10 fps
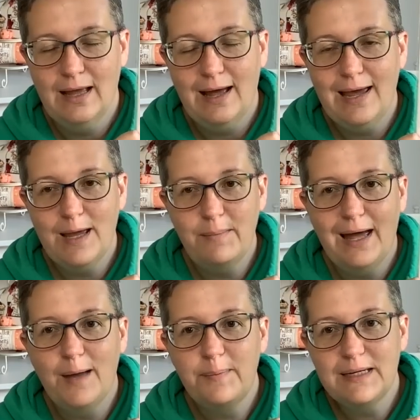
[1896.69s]
I am
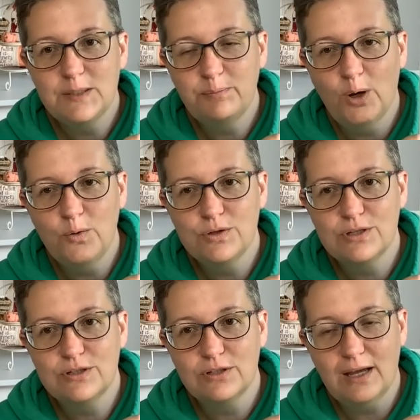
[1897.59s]
happy to
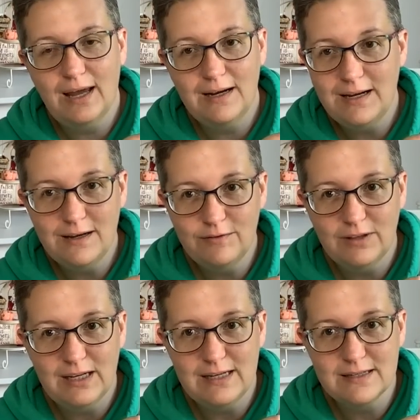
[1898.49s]
post any of
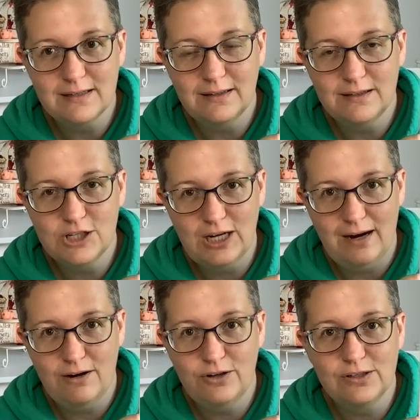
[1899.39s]
these
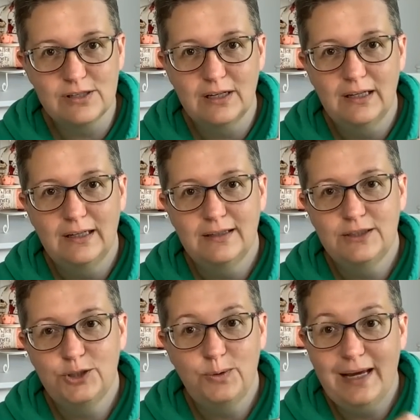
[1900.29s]
shares
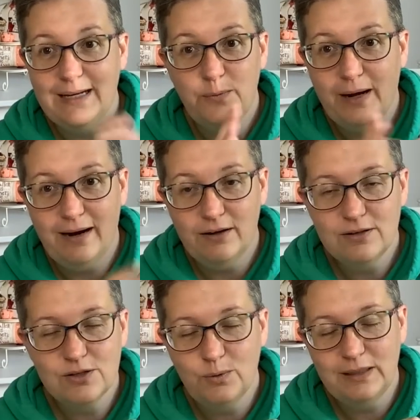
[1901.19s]
to anywhere,
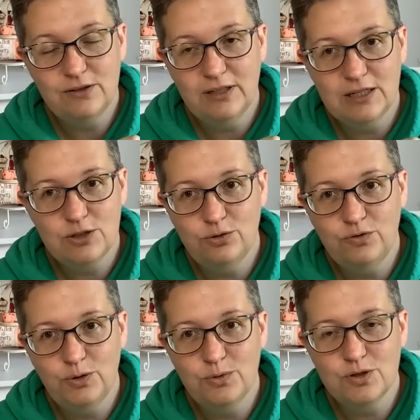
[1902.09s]
so international
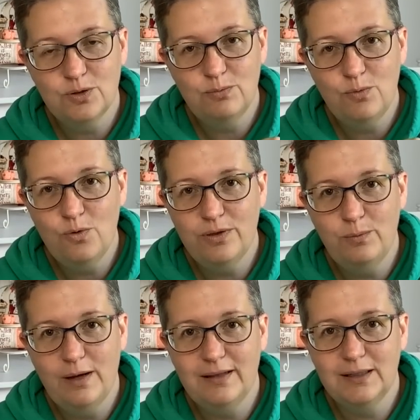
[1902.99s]
viewers are more than
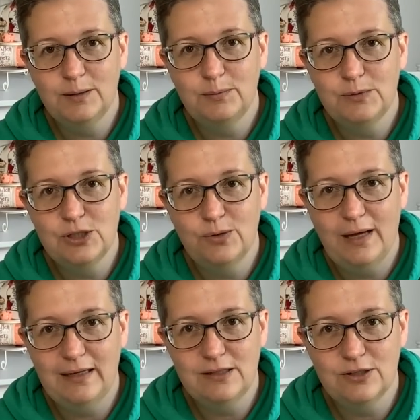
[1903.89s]
welcome to
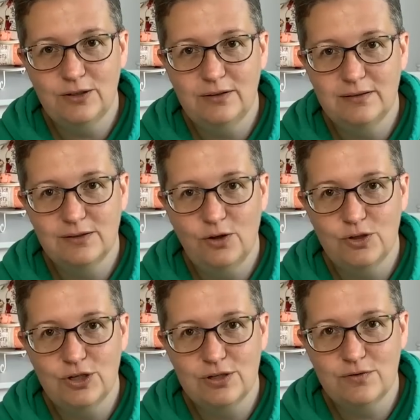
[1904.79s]
enter. It's not
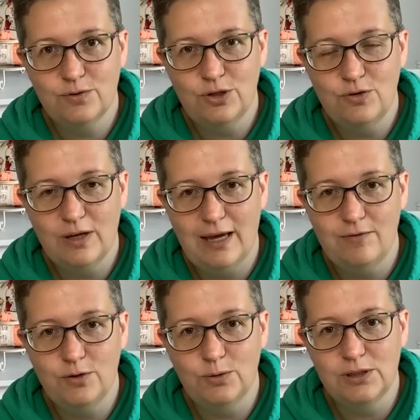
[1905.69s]
just for UK
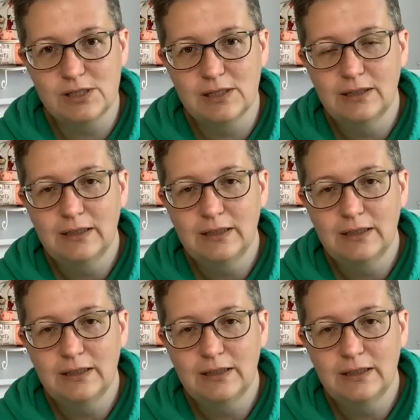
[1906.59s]
viewers.